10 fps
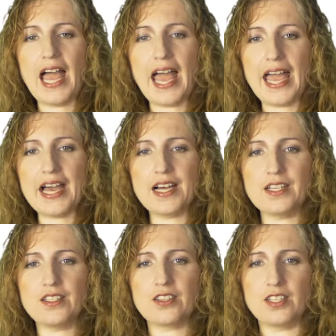
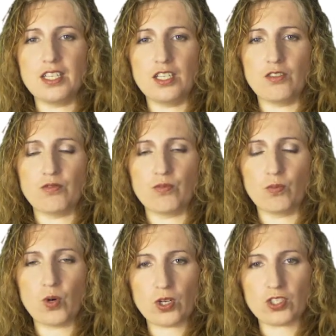and the
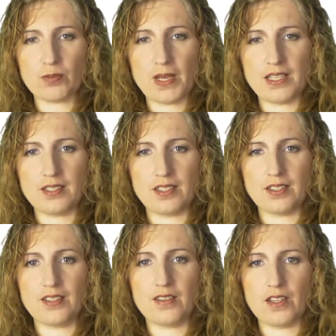
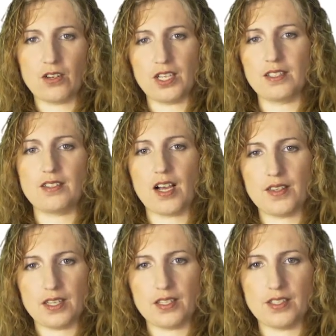workspaces that are
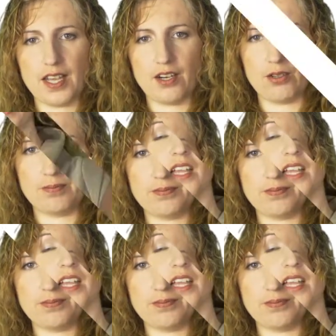inside the container.